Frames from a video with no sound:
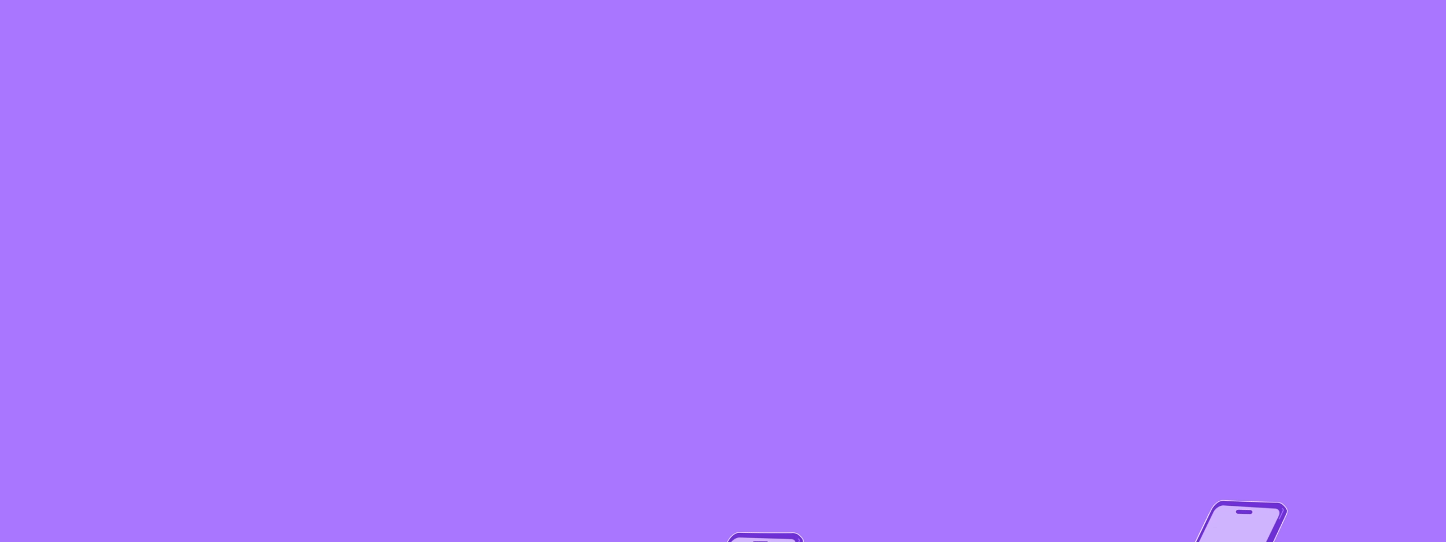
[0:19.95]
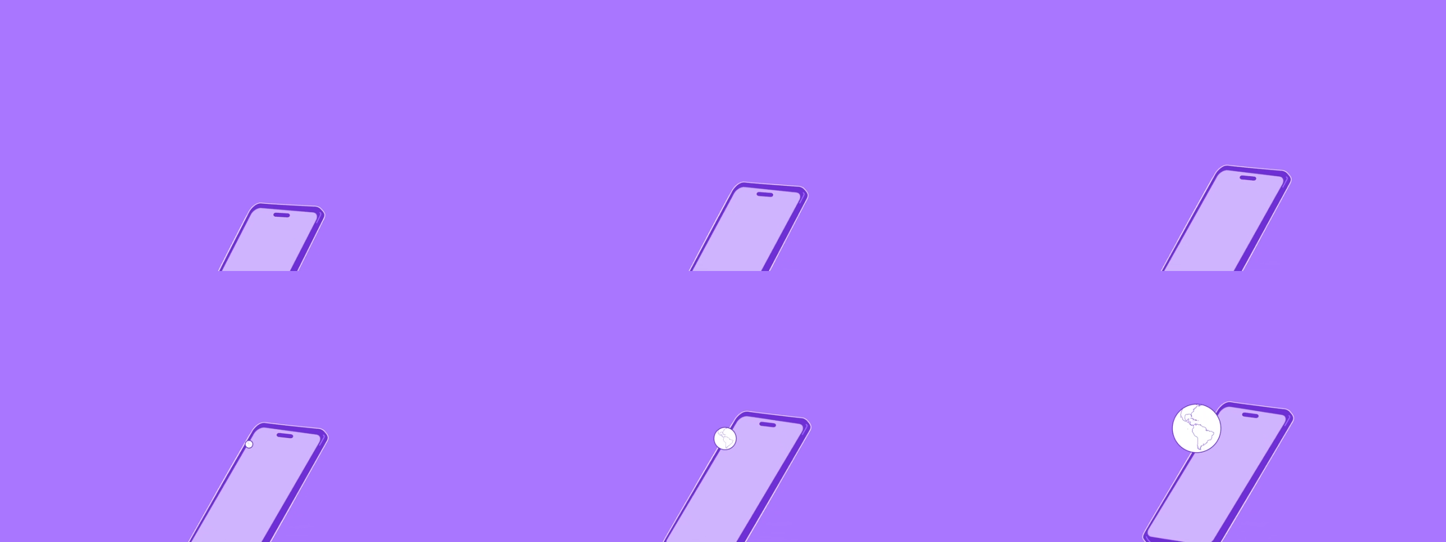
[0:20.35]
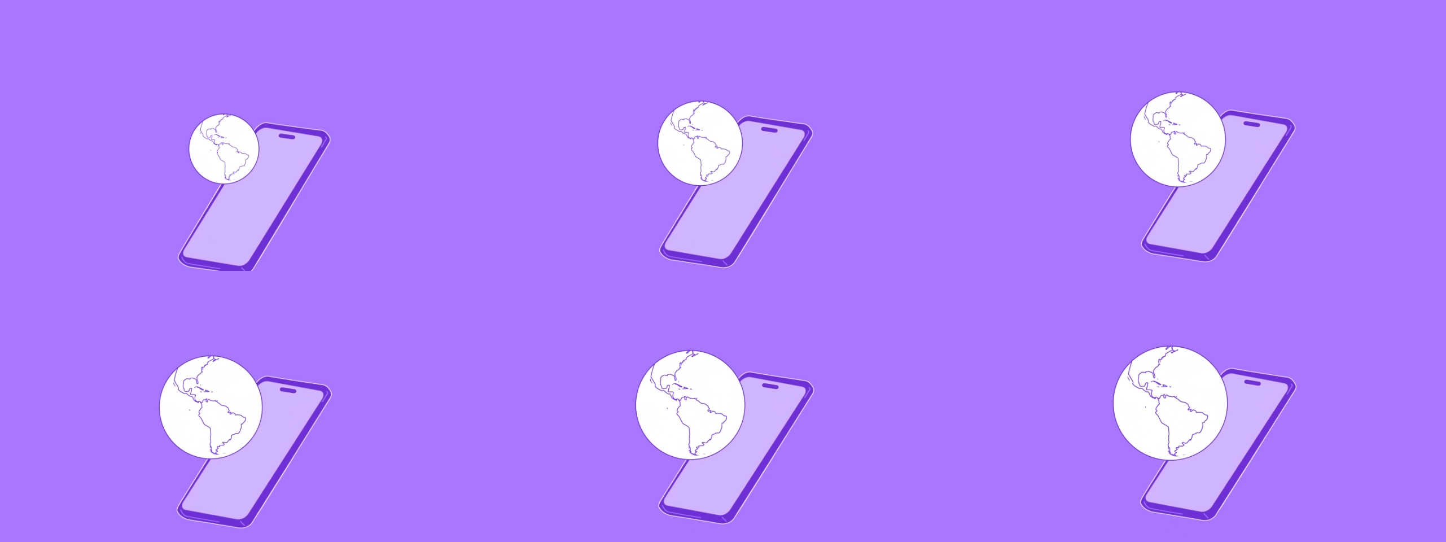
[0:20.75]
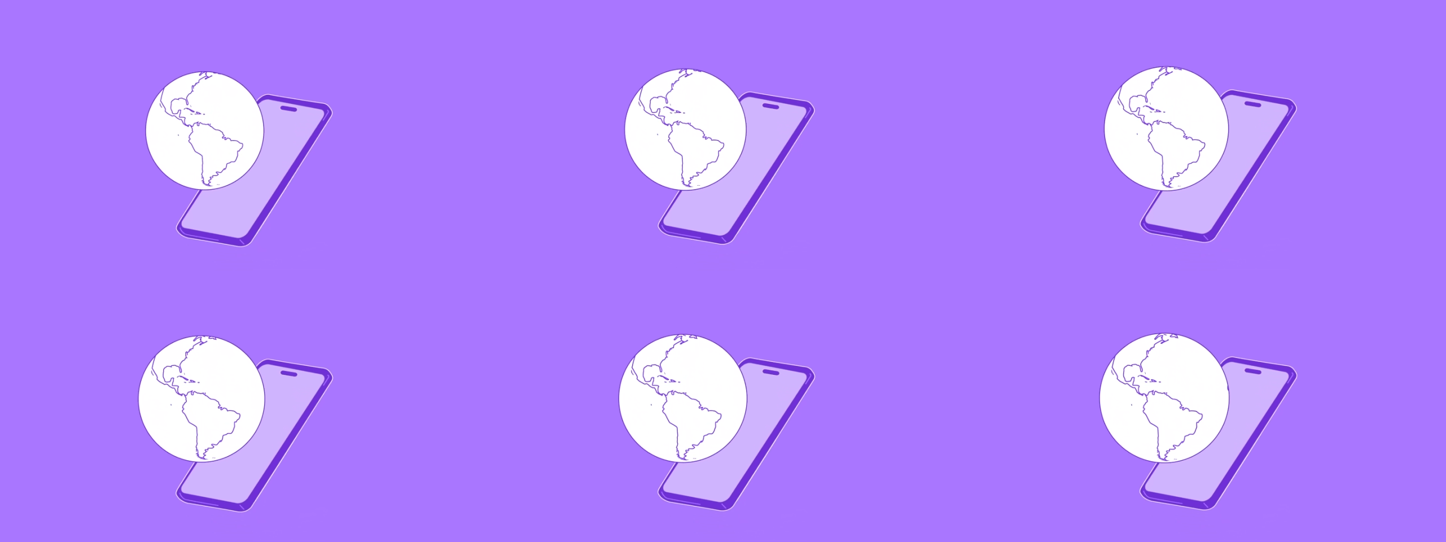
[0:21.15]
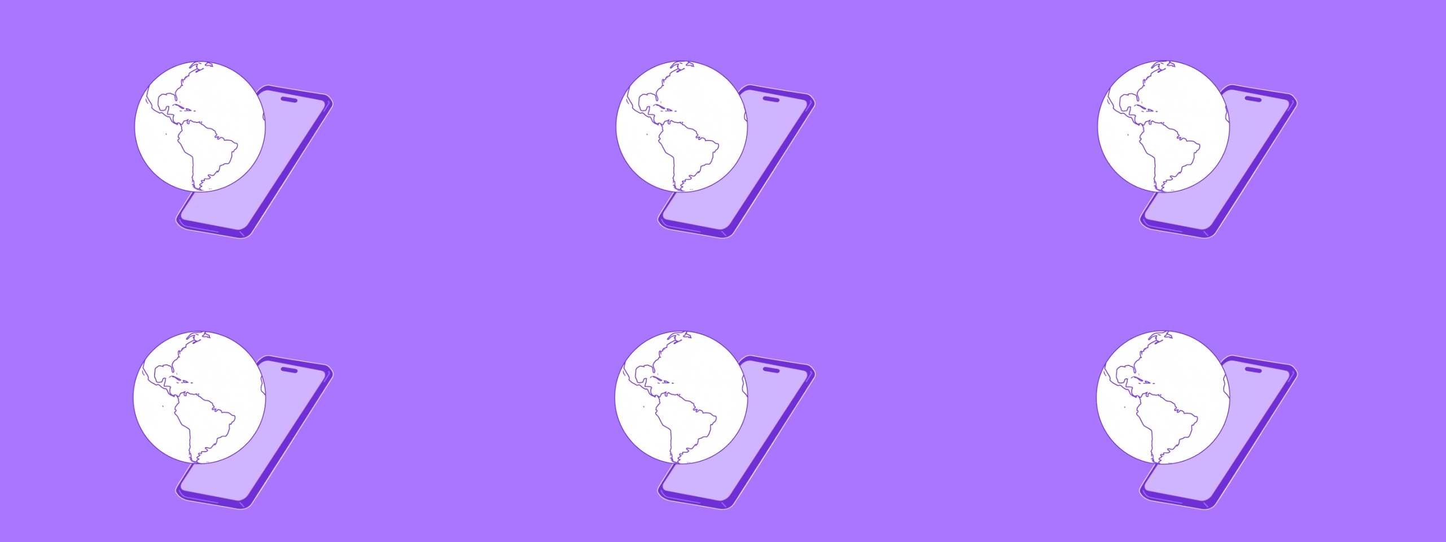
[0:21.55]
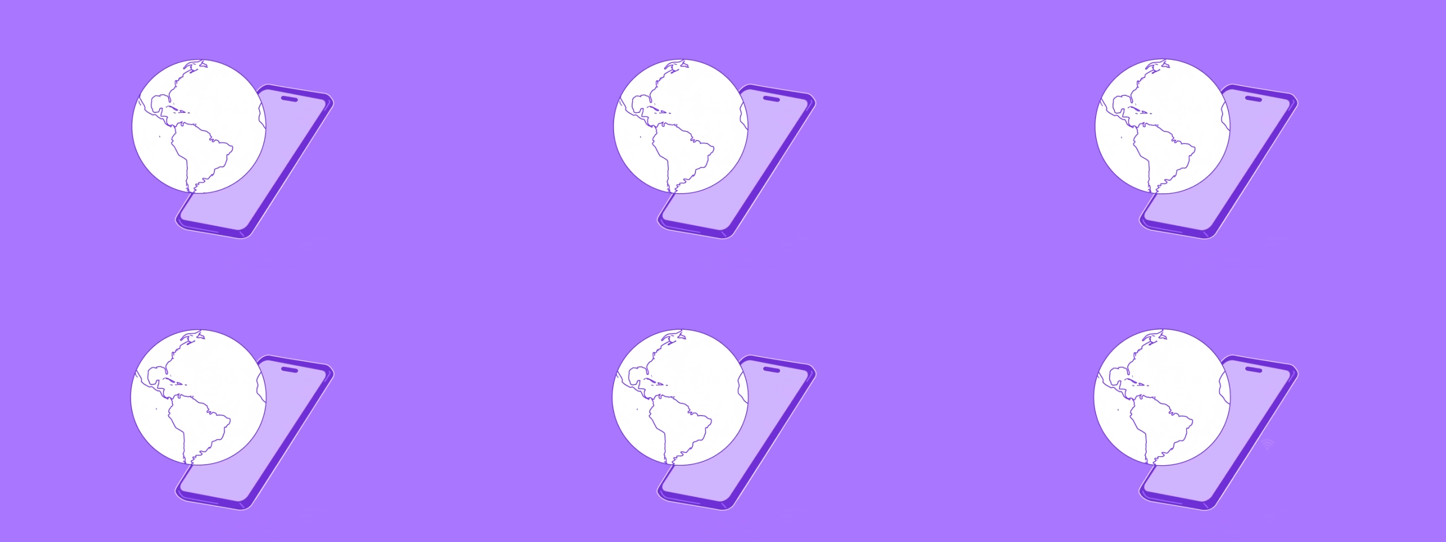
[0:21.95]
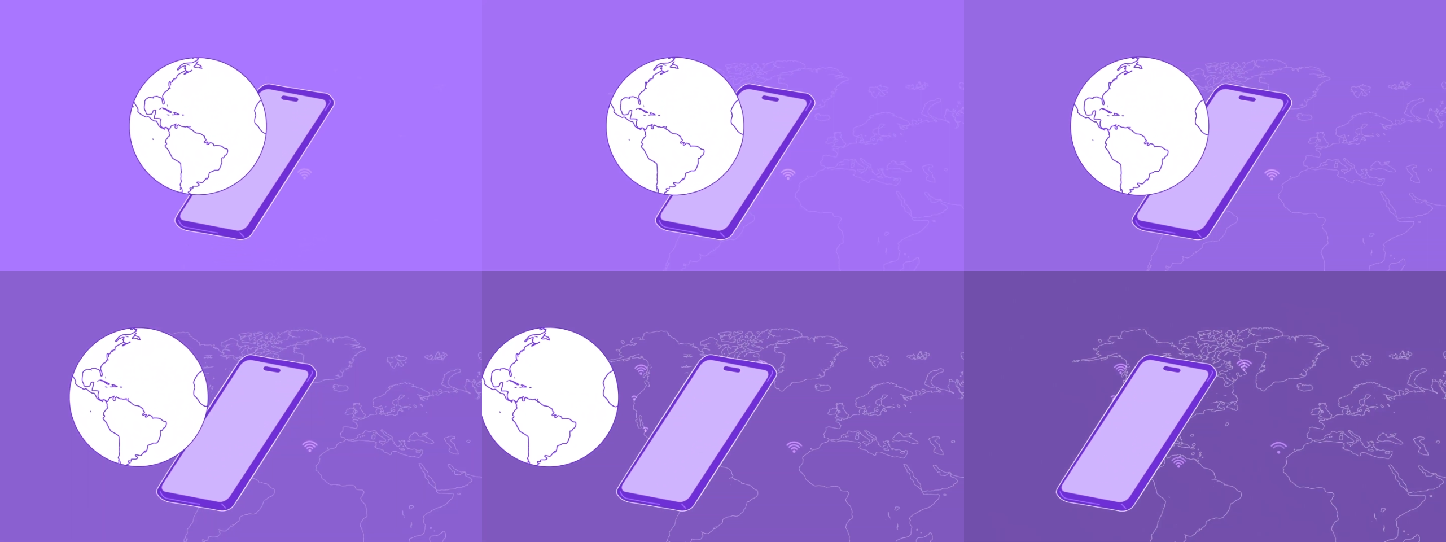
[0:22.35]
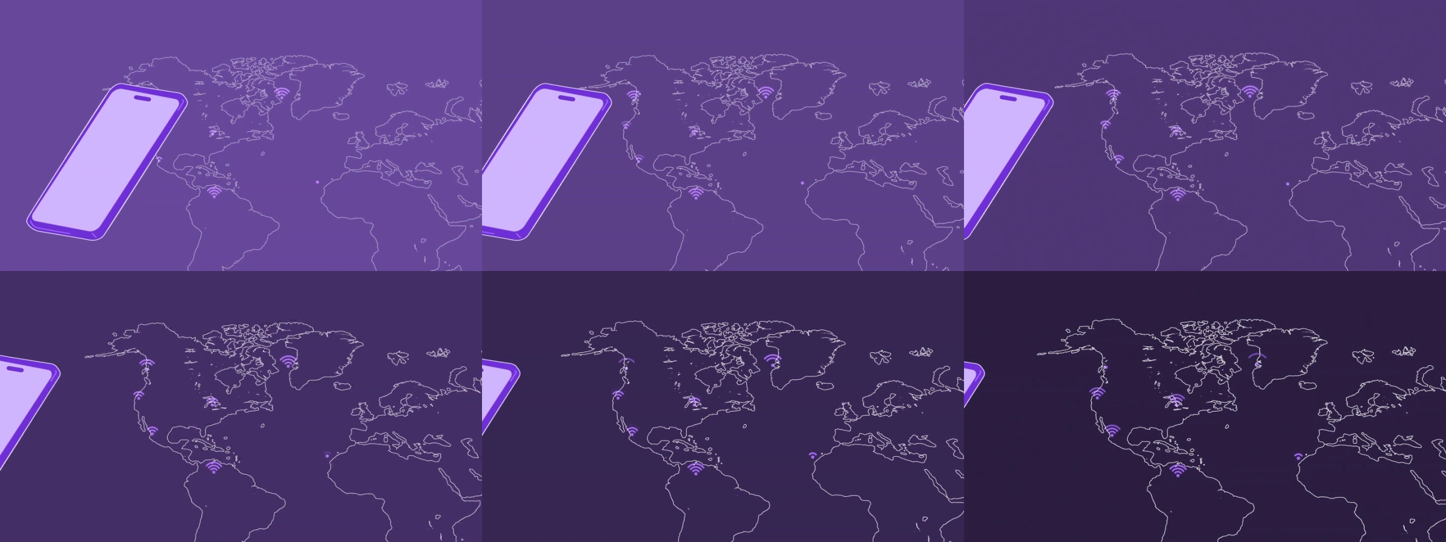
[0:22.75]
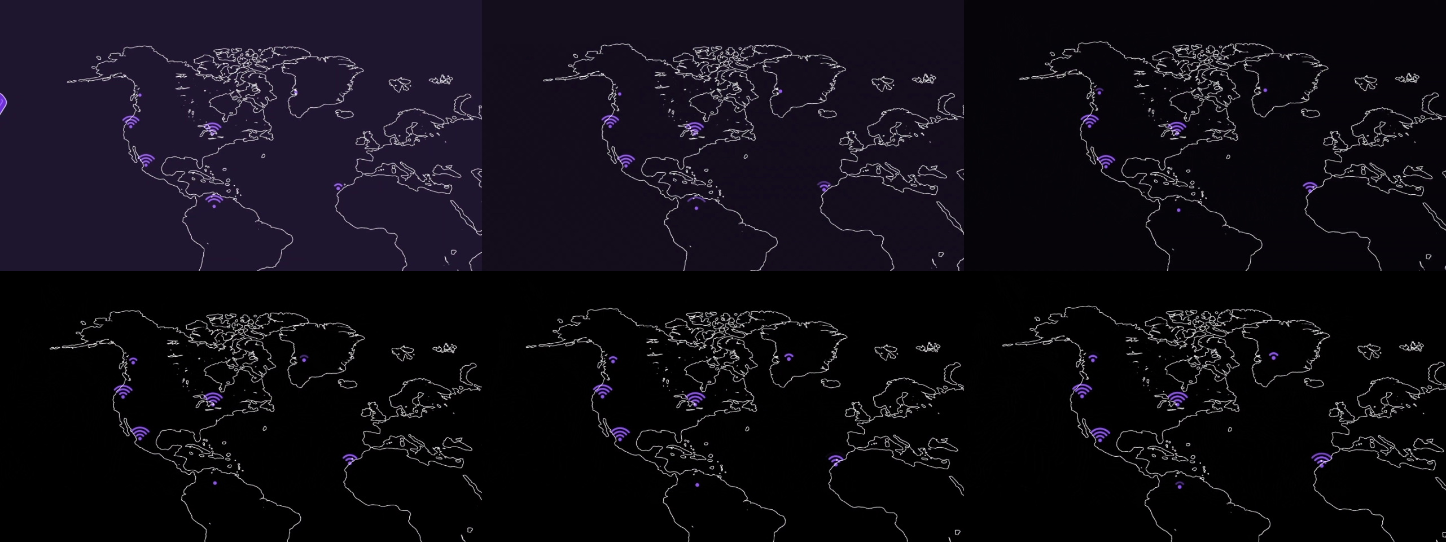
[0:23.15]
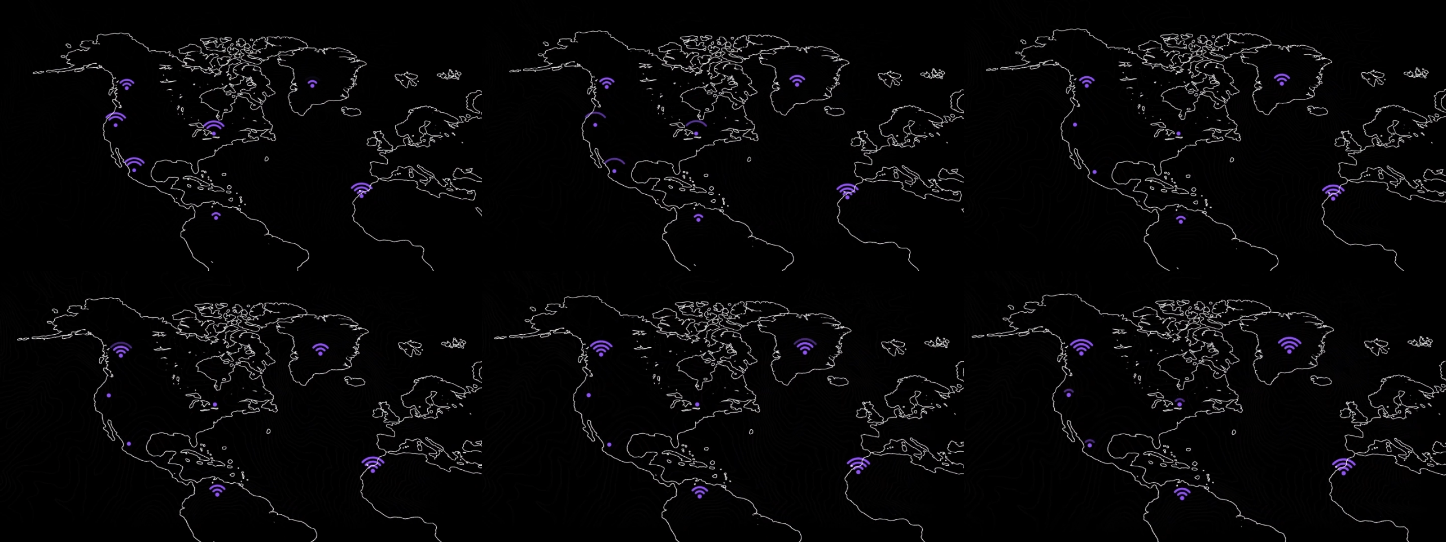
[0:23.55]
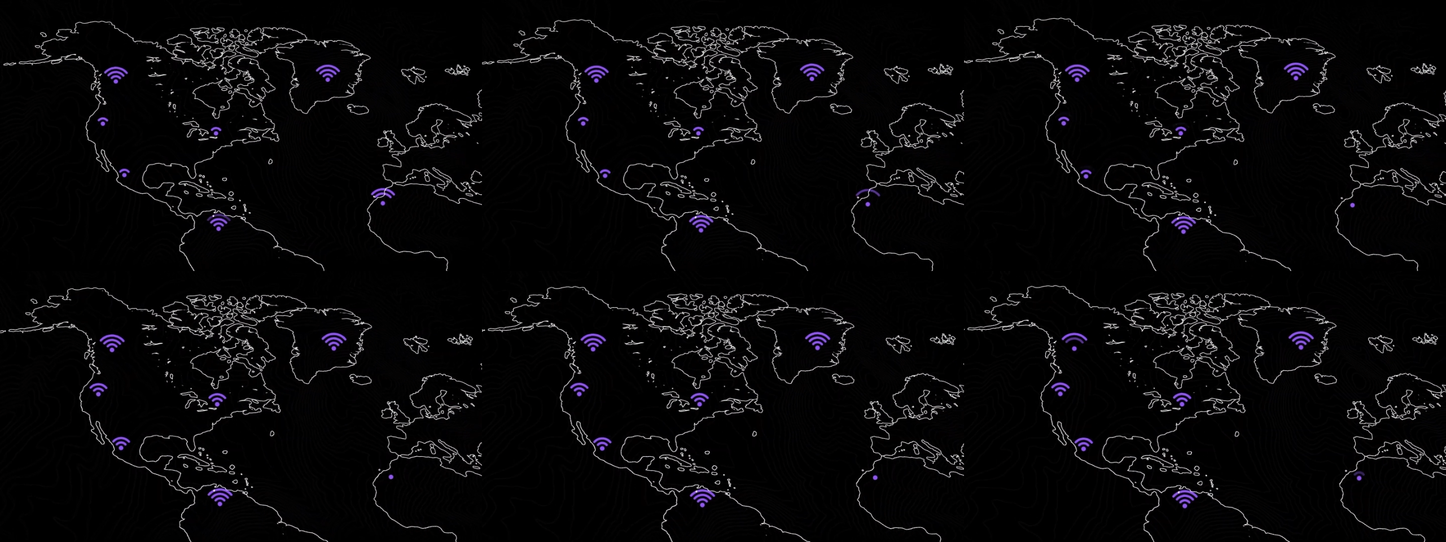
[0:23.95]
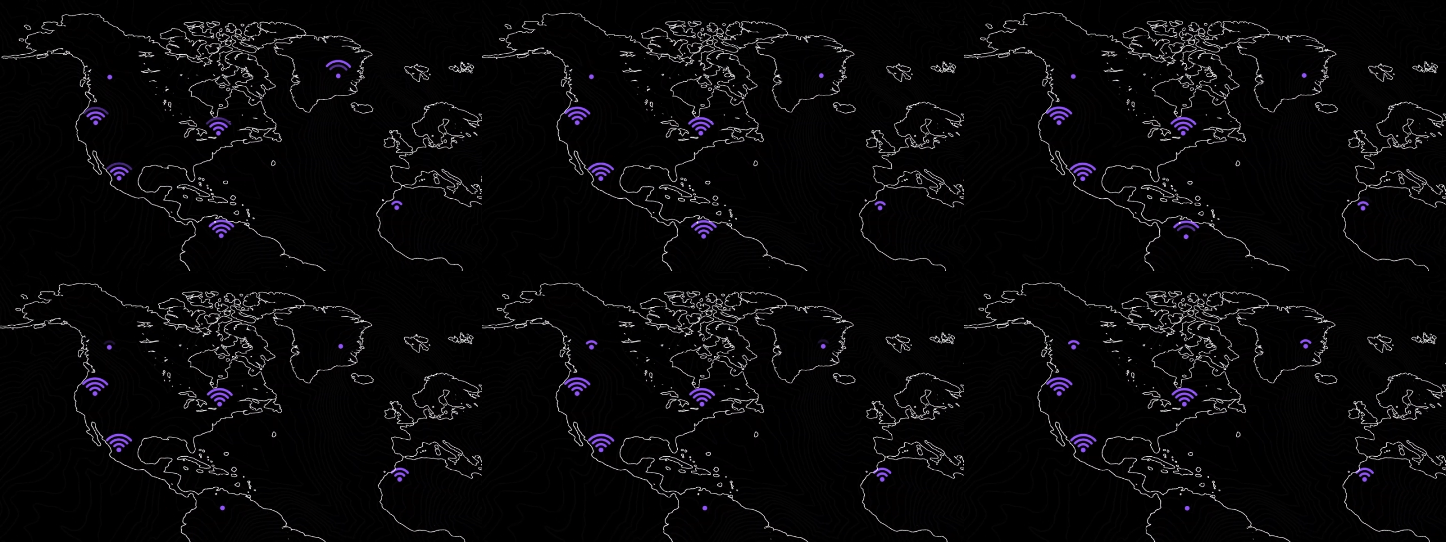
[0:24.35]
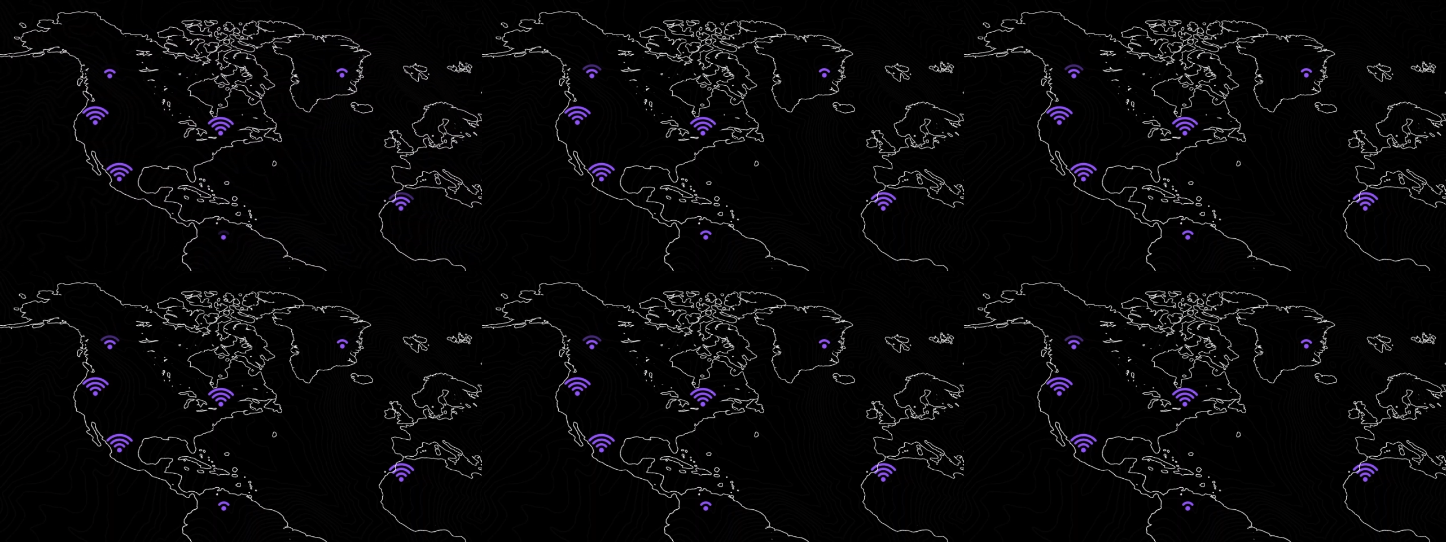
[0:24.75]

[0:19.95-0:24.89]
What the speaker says: (no speaker visible)